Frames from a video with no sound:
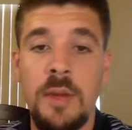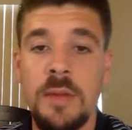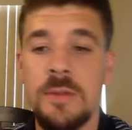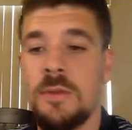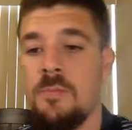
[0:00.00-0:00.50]

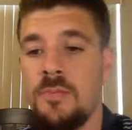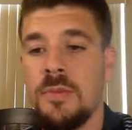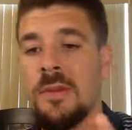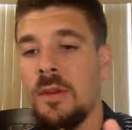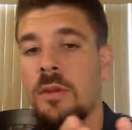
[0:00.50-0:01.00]
Because
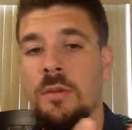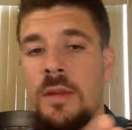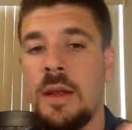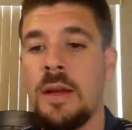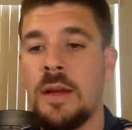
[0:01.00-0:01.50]

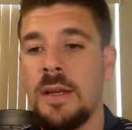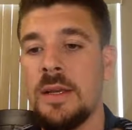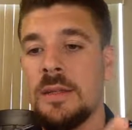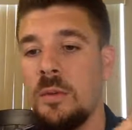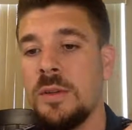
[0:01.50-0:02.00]
data
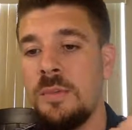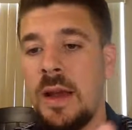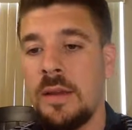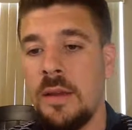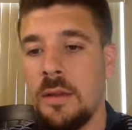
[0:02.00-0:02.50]
is always
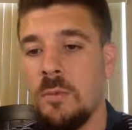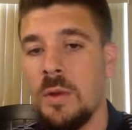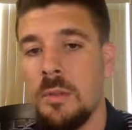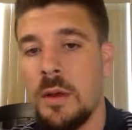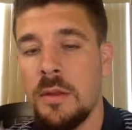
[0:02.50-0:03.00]
backdated
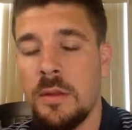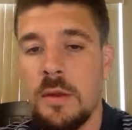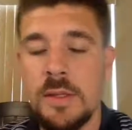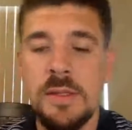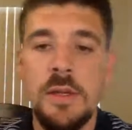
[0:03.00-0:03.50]
1 month
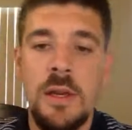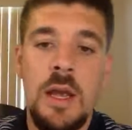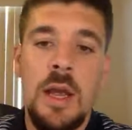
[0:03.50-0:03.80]
at least.